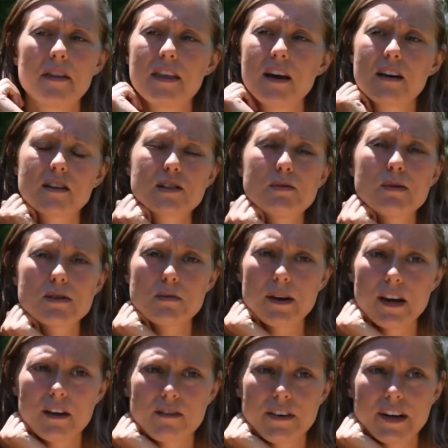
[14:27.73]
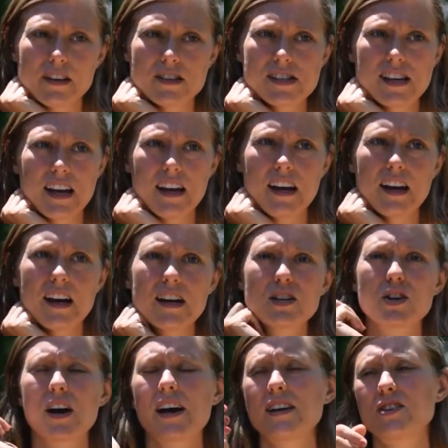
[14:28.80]
that are supposed to be good for your skin. I
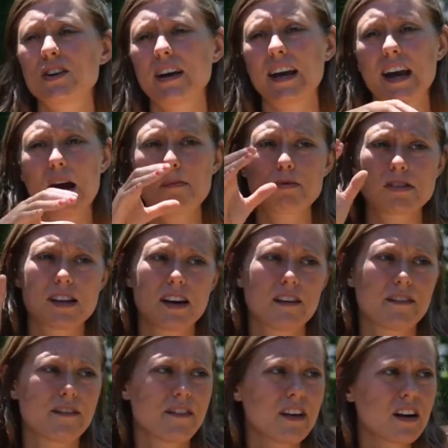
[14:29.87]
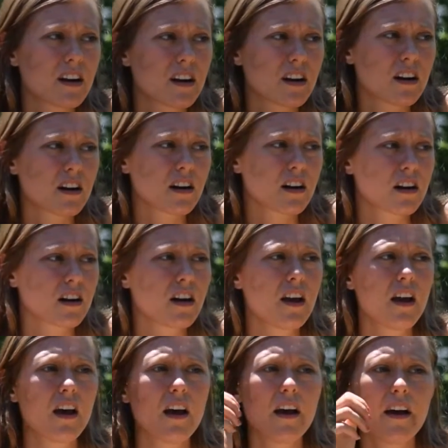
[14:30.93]
tried drinking apple cider vinegar.
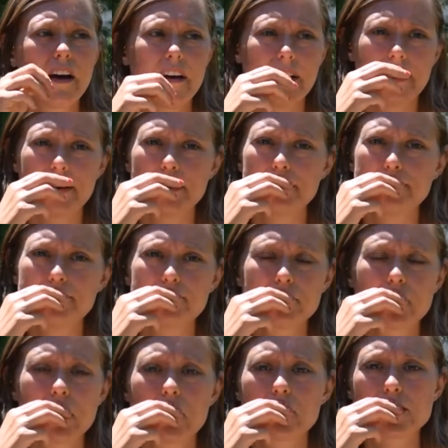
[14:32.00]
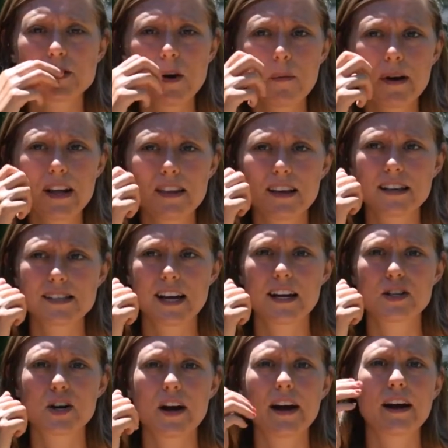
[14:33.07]
There were so many things that
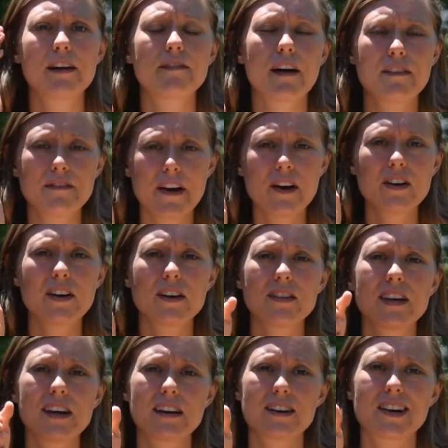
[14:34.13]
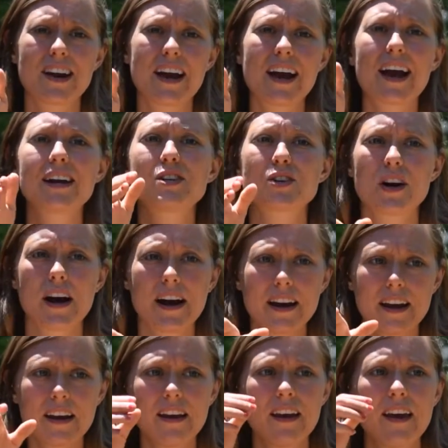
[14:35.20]
I tried. If I found it on the internet, I
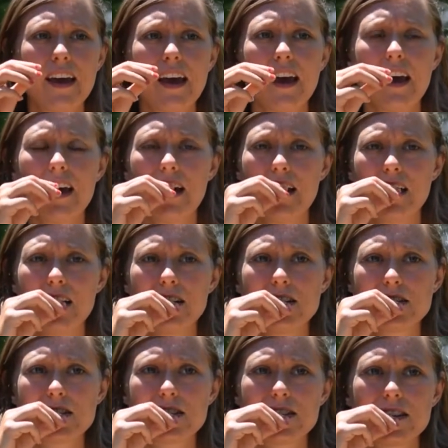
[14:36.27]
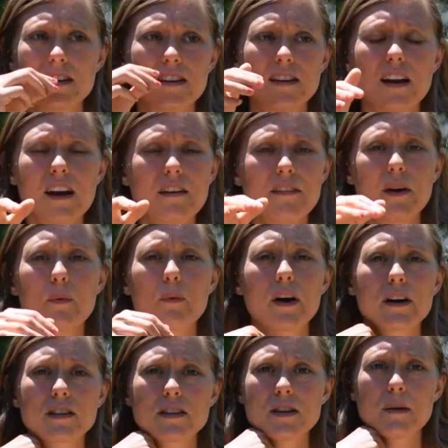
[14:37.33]
tried it, and none of it
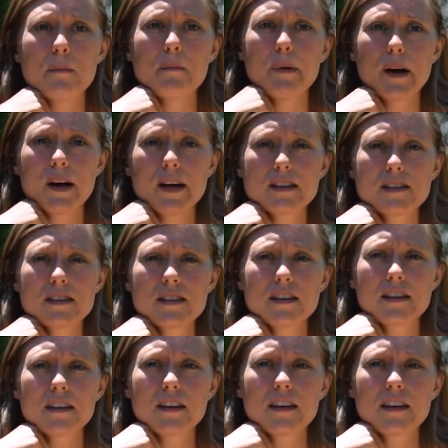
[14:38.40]
worked. But